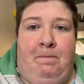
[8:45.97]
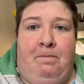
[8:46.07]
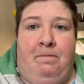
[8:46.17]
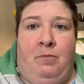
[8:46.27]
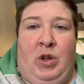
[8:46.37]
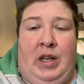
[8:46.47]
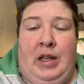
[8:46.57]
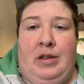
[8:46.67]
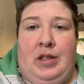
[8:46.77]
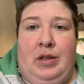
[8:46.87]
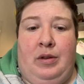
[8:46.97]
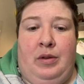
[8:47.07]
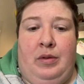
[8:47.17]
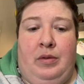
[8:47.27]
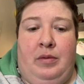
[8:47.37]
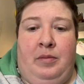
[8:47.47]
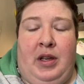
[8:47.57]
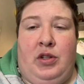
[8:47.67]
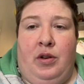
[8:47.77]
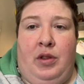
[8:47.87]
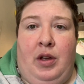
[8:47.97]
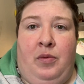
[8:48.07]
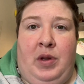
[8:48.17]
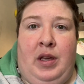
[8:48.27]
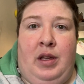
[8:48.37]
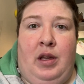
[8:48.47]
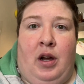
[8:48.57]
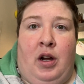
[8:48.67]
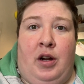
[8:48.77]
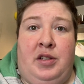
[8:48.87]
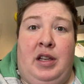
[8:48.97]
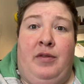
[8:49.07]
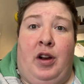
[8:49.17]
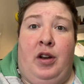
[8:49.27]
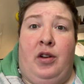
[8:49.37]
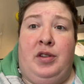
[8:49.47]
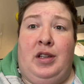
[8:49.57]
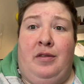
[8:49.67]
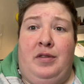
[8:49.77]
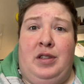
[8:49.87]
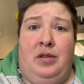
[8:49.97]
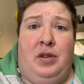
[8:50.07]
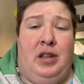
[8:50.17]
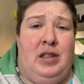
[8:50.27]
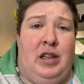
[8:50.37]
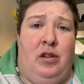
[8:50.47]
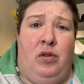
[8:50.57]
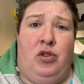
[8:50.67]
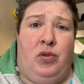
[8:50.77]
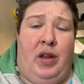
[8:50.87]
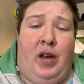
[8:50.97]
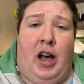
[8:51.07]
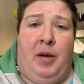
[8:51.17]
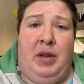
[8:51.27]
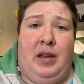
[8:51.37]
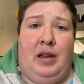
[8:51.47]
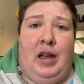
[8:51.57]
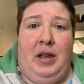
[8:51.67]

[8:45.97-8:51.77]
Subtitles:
we need to make sure that we are safeguarding ourselves to continue to enjoy the hobby.